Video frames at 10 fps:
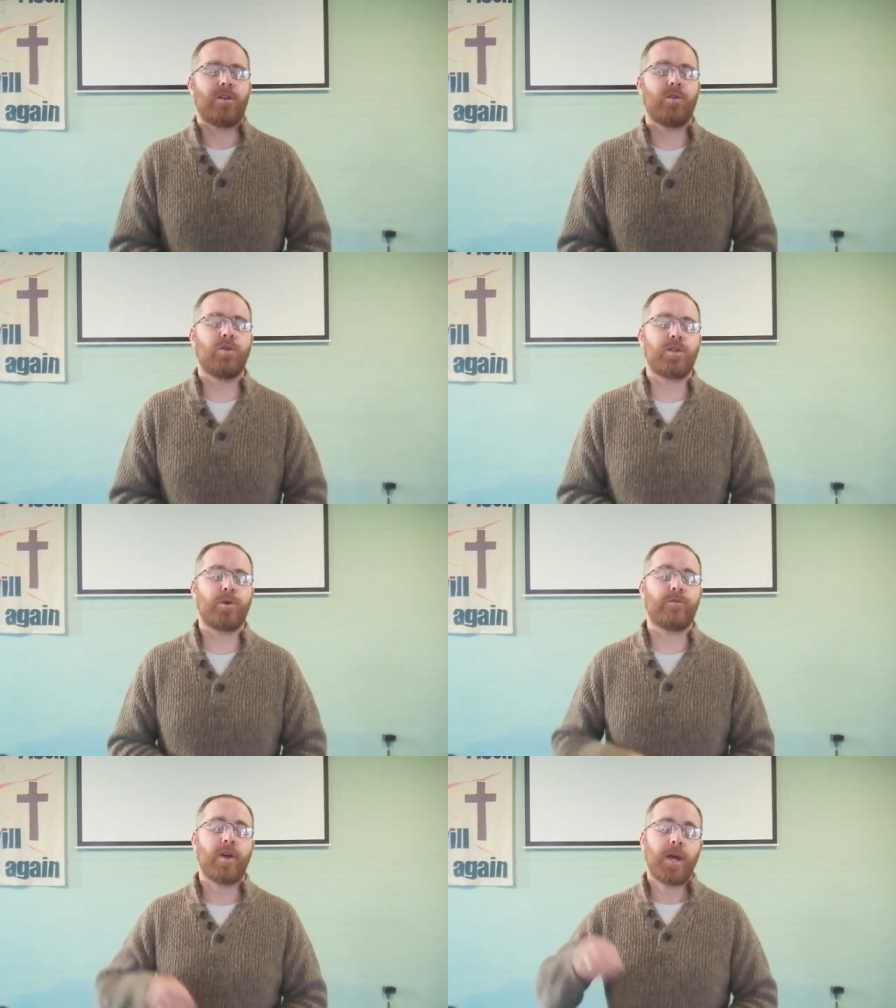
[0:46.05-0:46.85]
Lord,
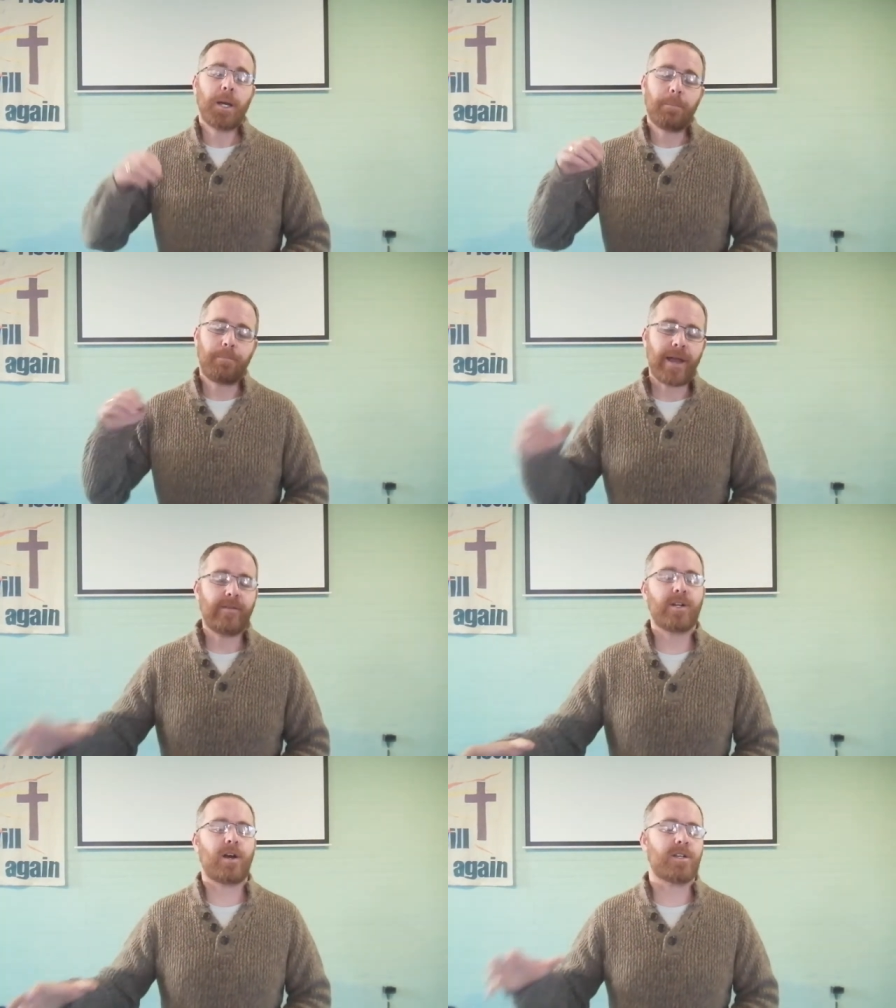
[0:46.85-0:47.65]
you've
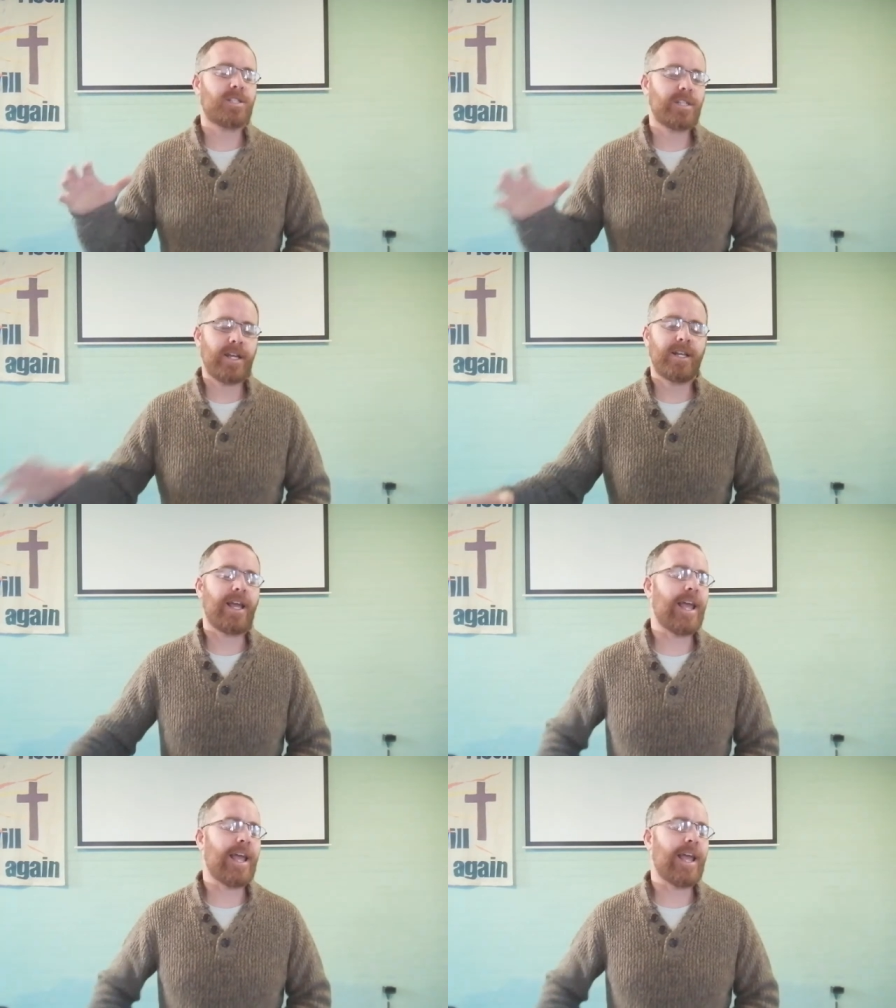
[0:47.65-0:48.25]
buried our sin